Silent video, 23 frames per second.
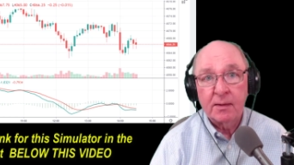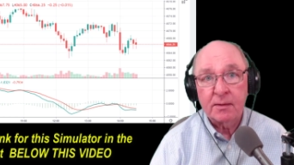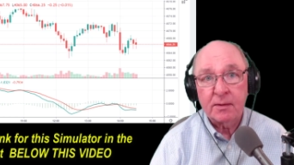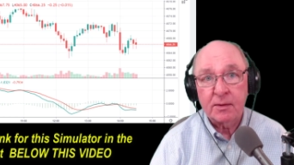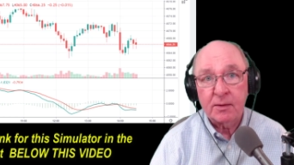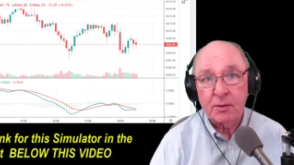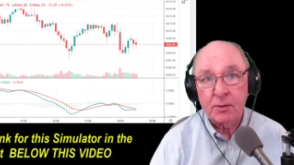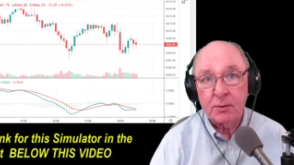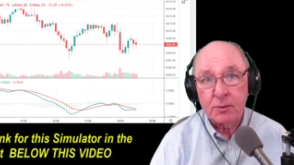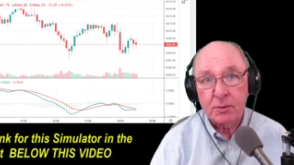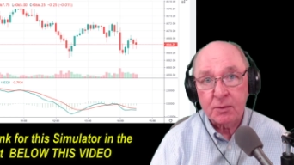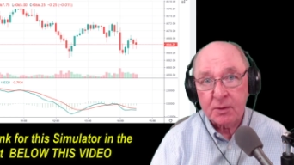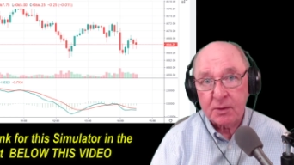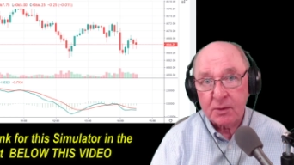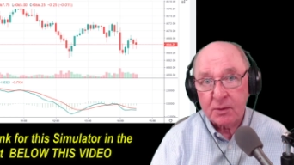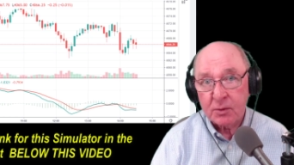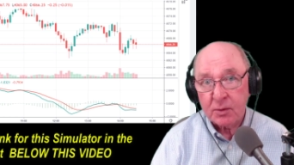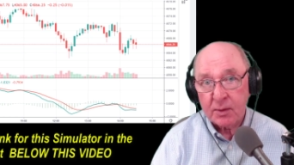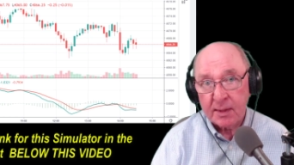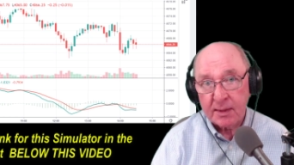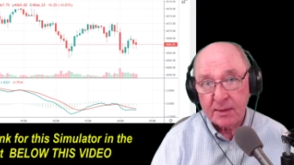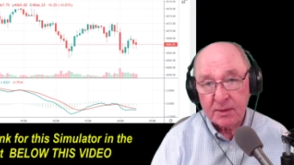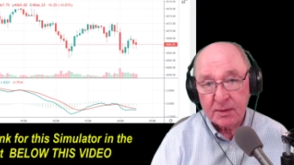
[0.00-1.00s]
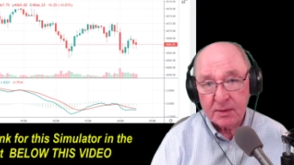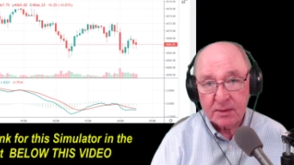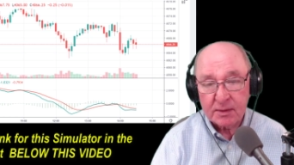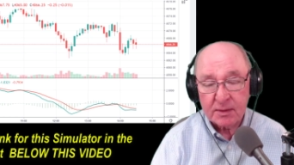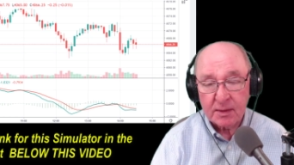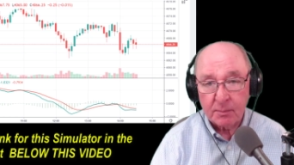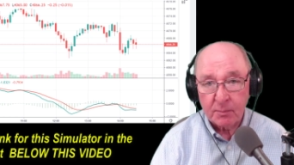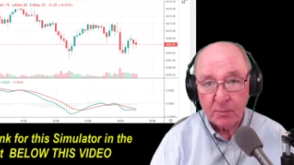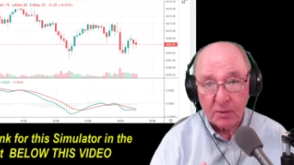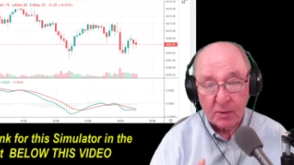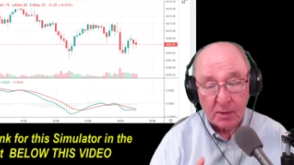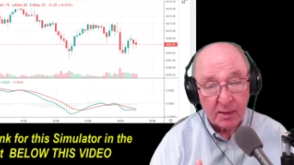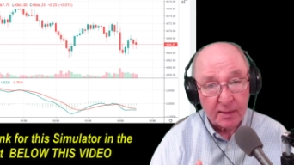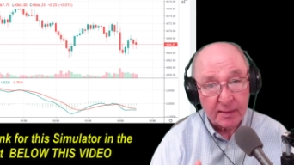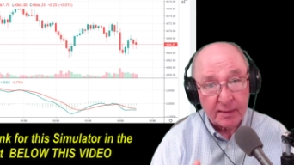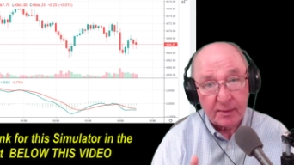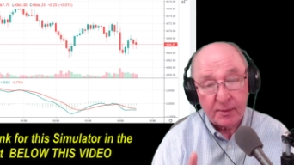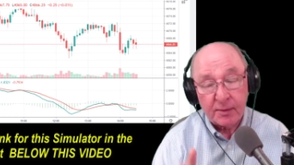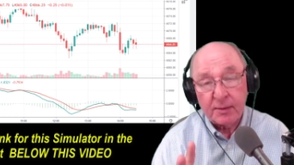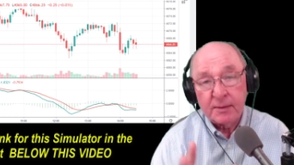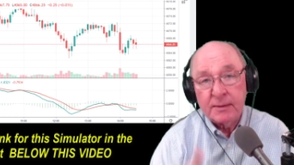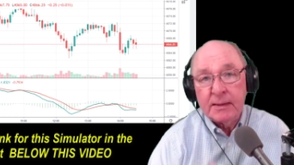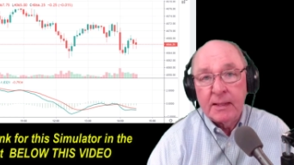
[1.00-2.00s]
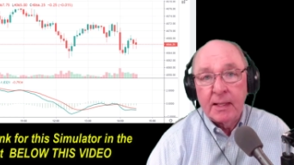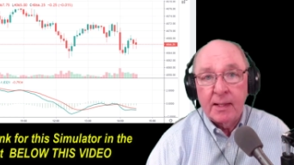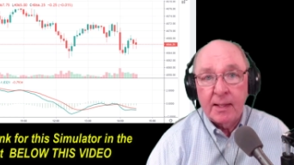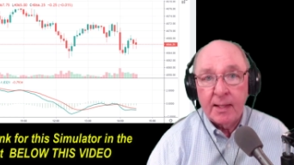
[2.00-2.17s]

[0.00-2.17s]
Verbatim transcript: to use the trade simulator,